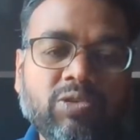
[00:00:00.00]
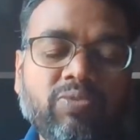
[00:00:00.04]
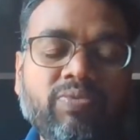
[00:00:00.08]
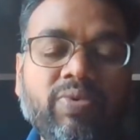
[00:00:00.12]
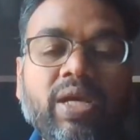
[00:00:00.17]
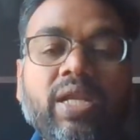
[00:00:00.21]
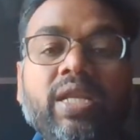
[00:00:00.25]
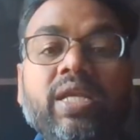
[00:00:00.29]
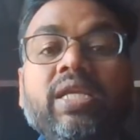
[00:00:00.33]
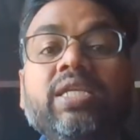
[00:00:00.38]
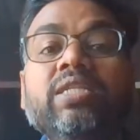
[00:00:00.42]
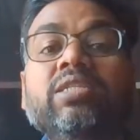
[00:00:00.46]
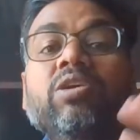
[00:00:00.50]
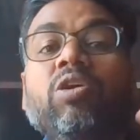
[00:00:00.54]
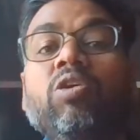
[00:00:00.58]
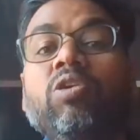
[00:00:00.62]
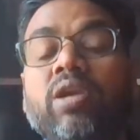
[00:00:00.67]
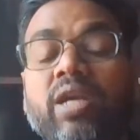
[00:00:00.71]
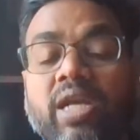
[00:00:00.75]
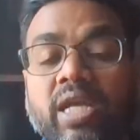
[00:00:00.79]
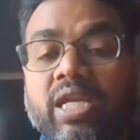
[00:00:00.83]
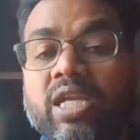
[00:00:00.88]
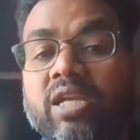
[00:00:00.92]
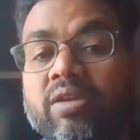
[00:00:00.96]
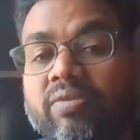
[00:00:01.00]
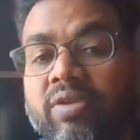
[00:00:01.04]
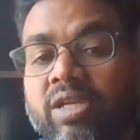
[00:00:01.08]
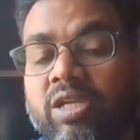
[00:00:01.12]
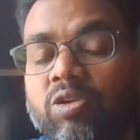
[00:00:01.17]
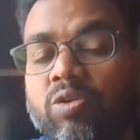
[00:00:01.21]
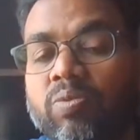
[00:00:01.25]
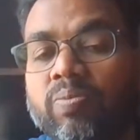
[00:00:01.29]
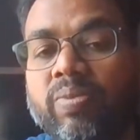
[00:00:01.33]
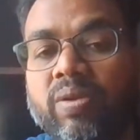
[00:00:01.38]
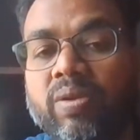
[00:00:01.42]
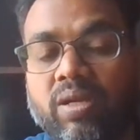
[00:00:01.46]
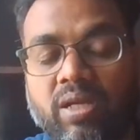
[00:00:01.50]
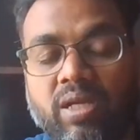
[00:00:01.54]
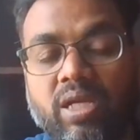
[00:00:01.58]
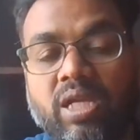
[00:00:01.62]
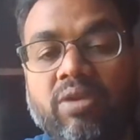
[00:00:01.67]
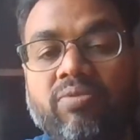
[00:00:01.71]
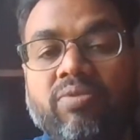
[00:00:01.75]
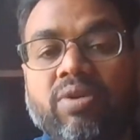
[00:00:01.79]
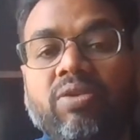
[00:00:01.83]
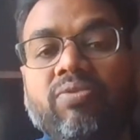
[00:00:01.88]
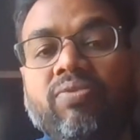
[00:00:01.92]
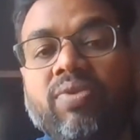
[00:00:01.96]
where he is already giving you
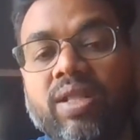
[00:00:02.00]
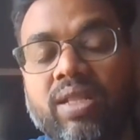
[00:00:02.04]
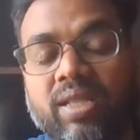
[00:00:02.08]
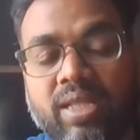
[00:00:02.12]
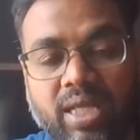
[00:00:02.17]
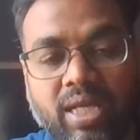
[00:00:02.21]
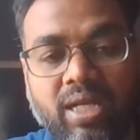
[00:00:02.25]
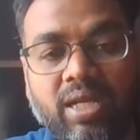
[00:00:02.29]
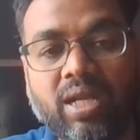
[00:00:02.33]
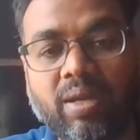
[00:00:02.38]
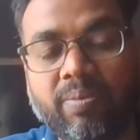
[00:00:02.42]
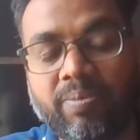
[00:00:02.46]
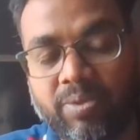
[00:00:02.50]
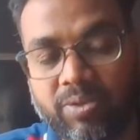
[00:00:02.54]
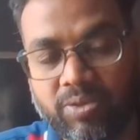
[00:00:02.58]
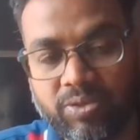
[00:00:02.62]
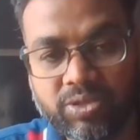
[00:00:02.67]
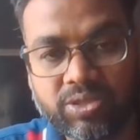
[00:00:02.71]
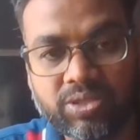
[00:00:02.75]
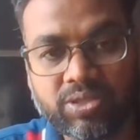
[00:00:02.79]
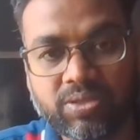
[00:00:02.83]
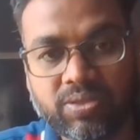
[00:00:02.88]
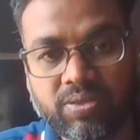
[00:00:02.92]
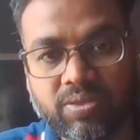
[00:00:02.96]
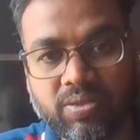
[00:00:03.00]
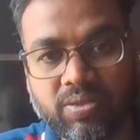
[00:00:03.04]
given when then approach.